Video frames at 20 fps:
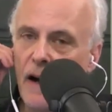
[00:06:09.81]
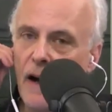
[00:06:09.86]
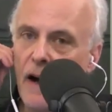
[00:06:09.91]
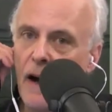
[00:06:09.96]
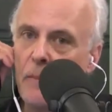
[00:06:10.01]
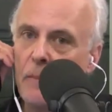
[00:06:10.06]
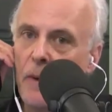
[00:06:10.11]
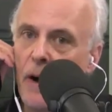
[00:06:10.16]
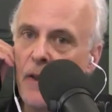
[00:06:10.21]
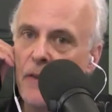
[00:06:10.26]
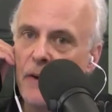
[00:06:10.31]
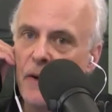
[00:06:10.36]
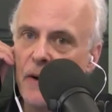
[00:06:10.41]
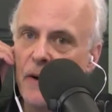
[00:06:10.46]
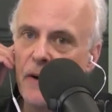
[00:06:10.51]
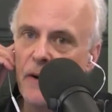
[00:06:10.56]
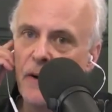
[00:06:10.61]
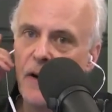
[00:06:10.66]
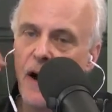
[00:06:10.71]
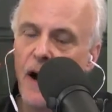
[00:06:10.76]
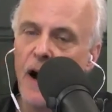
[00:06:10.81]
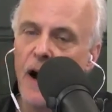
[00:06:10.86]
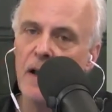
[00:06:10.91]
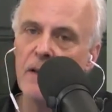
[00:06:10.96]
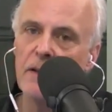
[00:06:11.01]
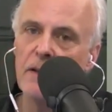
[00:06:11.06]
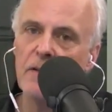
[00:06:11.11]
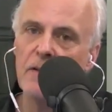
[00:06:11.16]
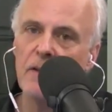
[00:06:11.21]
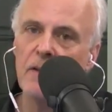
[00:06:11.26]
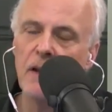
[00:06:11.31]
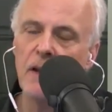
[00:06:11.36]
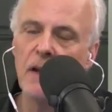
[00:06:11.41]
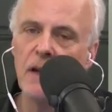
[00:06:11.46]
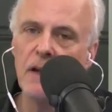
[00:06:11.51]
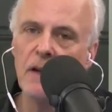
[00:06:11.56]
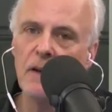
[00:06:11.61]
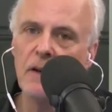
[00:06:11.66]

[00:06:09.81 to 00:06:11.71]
a mother on the scene